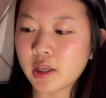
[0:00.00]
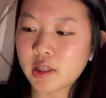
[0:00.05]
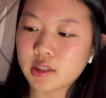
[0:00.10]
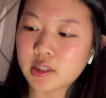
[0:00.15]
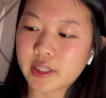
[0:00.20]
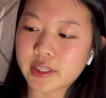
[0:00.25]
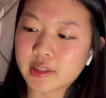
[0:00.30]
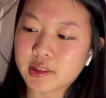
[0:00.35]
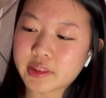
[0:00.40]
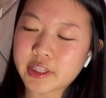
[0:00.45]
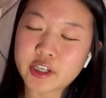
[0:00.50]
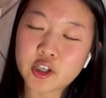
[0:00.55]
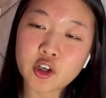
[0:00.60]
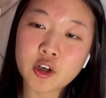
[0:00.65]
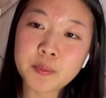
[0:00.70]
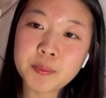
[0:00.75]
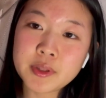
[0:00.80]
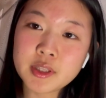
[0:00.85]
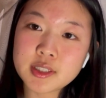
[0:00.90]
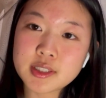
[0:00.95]
like they grew
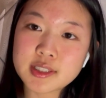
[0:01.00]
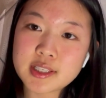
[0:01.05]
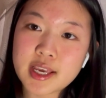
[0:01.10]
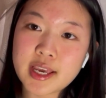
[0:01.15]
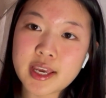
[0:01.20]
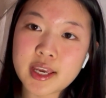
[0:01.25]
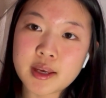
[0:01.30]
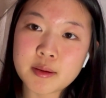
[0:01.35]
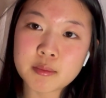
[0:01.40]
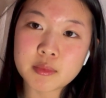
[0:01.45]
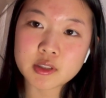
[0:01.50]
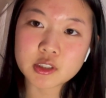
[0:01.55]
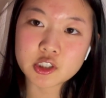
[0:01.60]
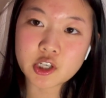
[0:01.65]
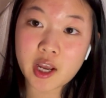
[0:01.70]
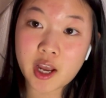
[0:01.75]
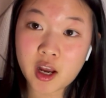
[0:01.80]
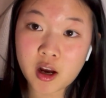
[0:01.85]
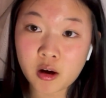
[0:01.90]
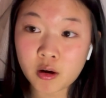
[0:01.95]
up in the same
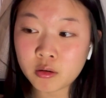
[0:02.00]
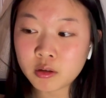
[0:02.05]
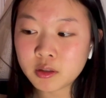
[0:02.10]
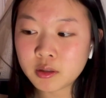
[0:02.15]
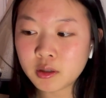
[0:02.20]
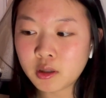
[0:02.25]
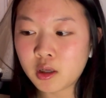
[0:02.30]
town,